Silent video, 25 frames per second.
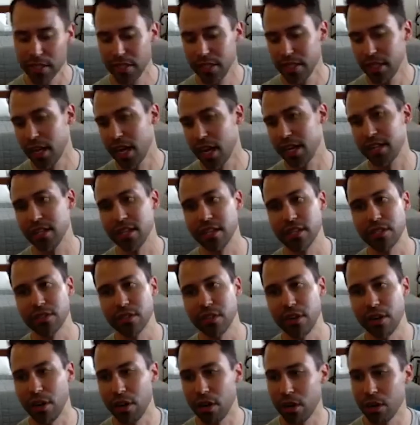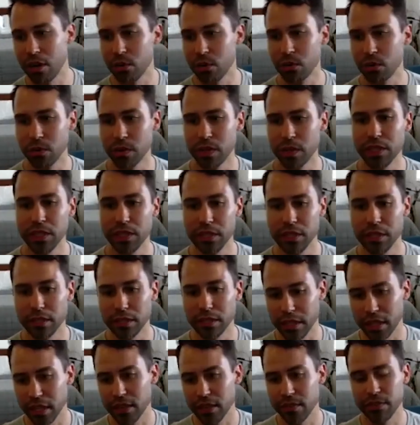I think it's all really
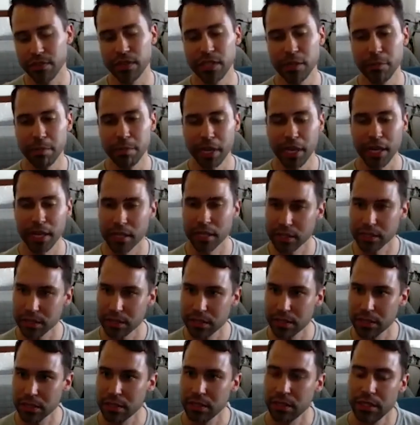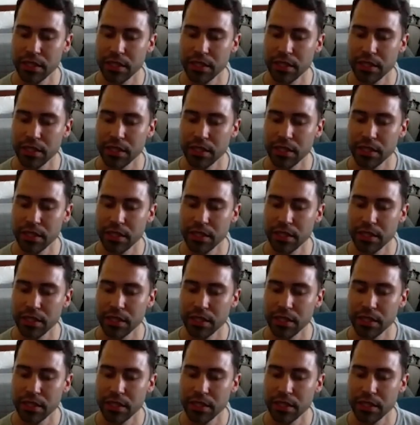evenly paced.